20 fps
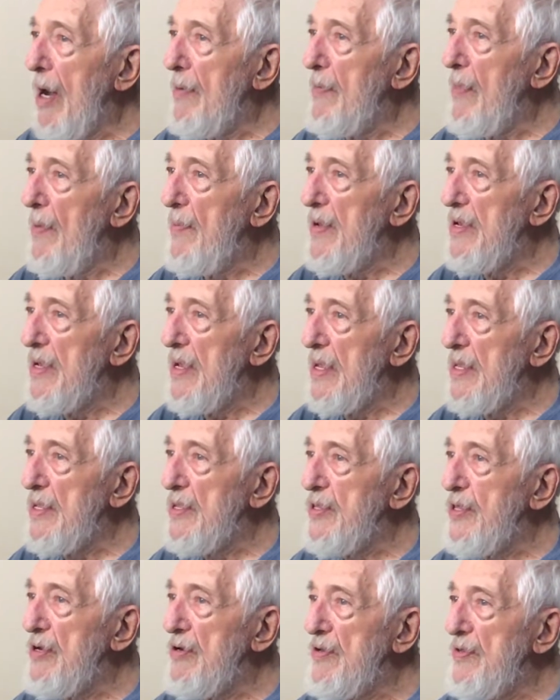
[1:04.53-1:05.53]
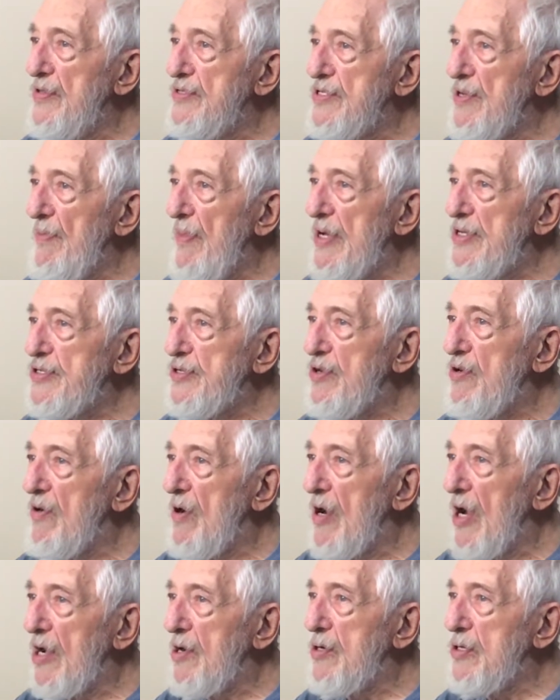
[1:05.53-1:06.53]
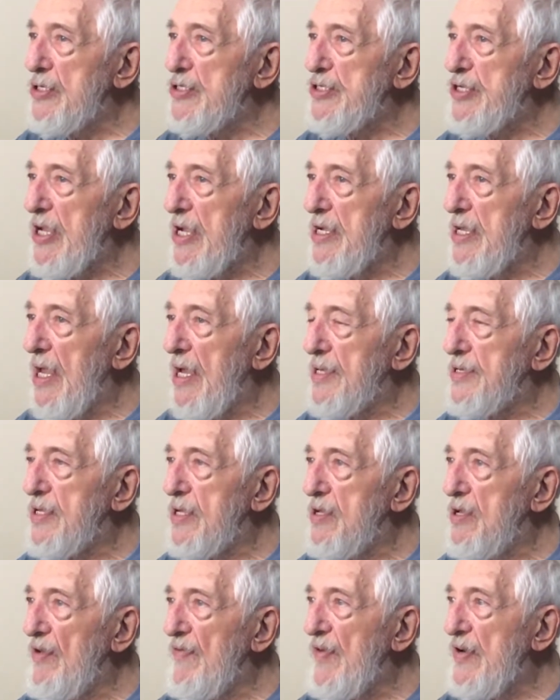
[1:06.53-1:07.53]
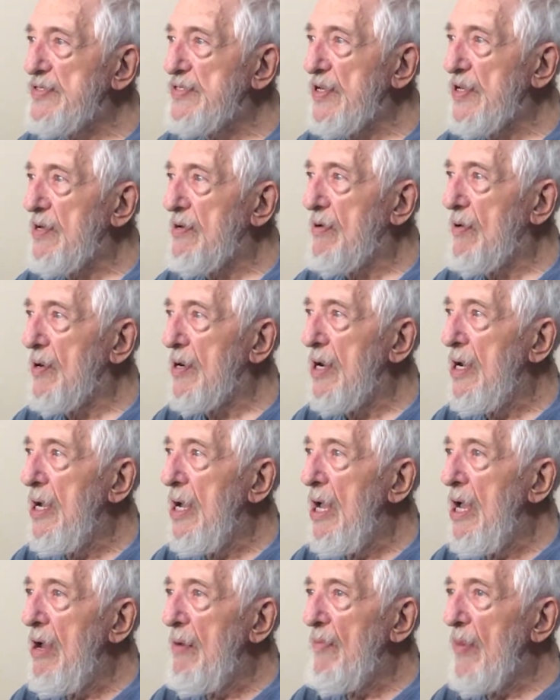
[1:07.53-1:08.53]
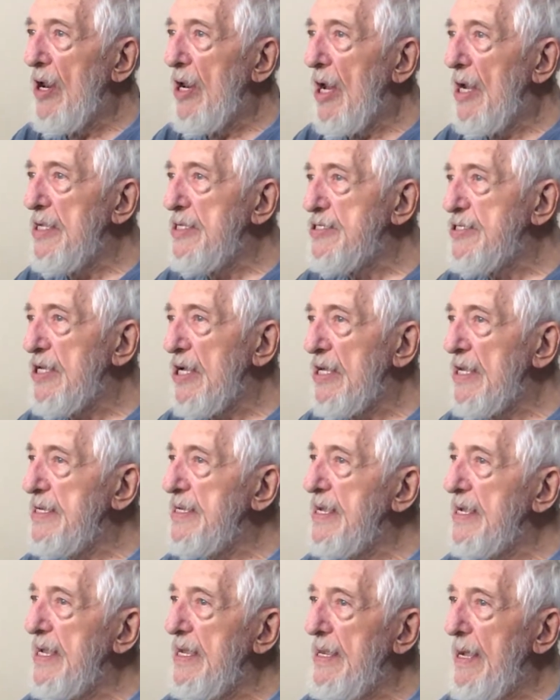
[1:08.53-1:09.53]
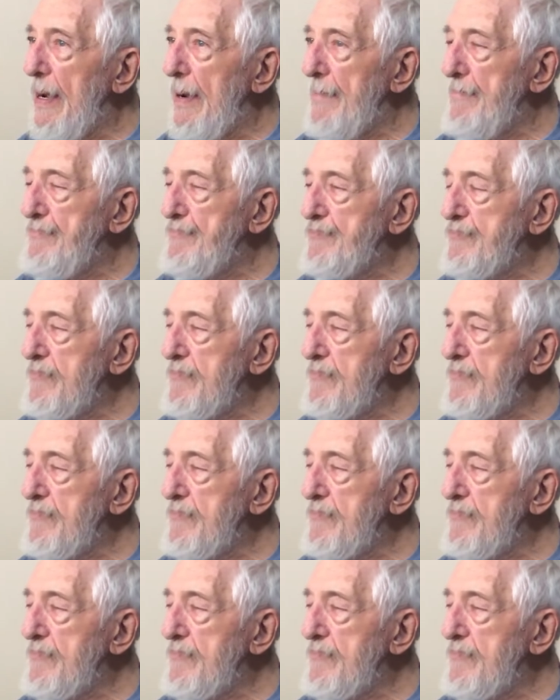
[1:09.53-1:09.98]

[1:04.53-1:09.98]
I mean, the third semester, I could have stayed at the University of Delaware, but I decided to get out.